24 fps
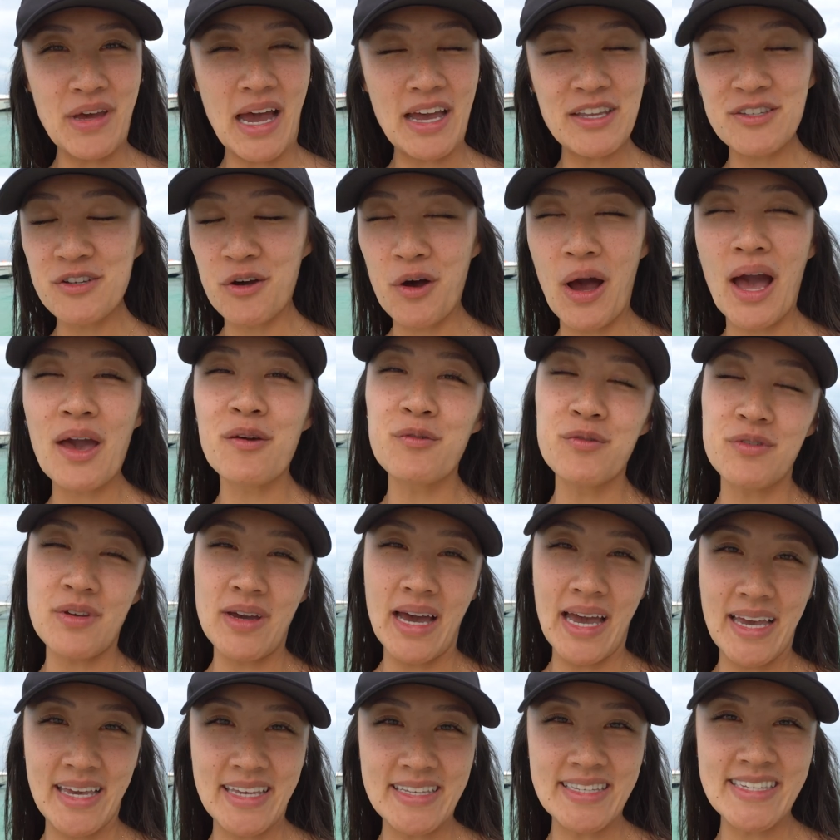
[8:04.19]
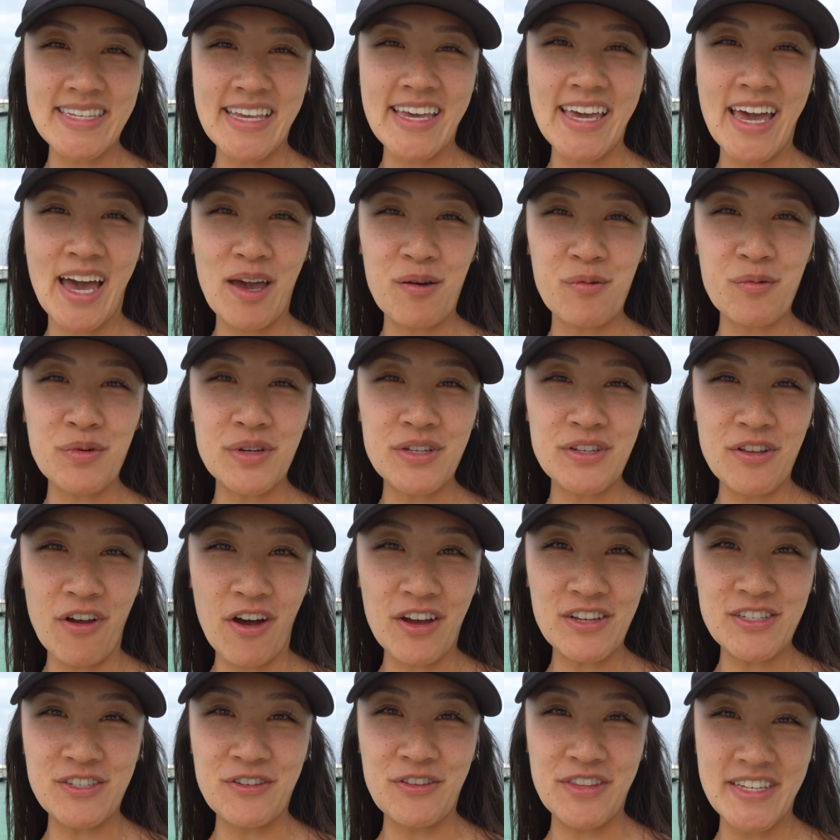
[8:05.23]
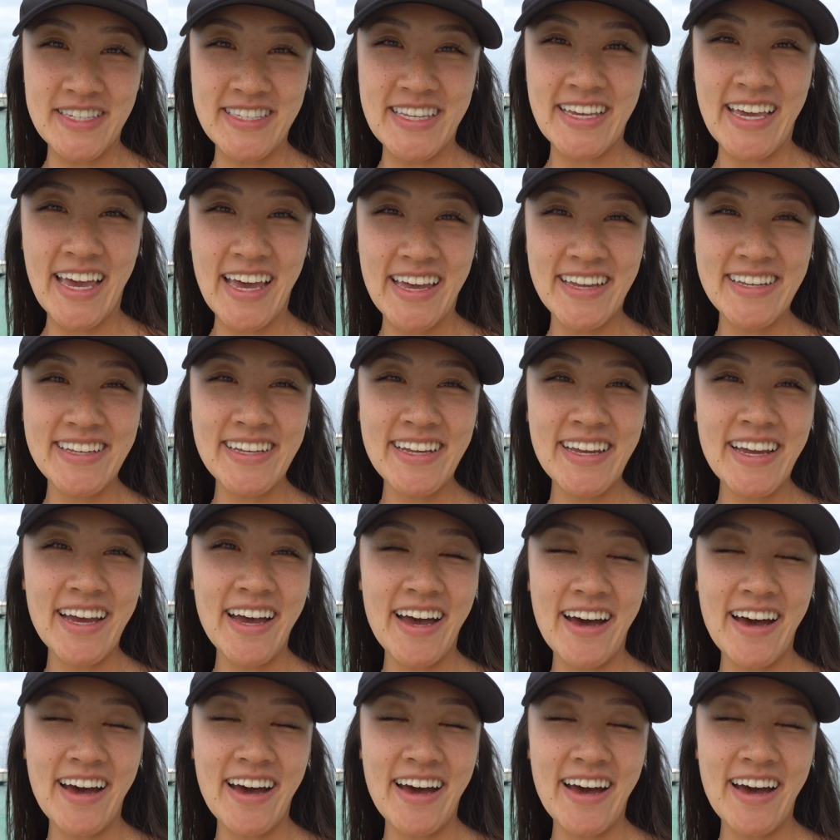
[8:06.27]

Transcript: I can say I would not do this again,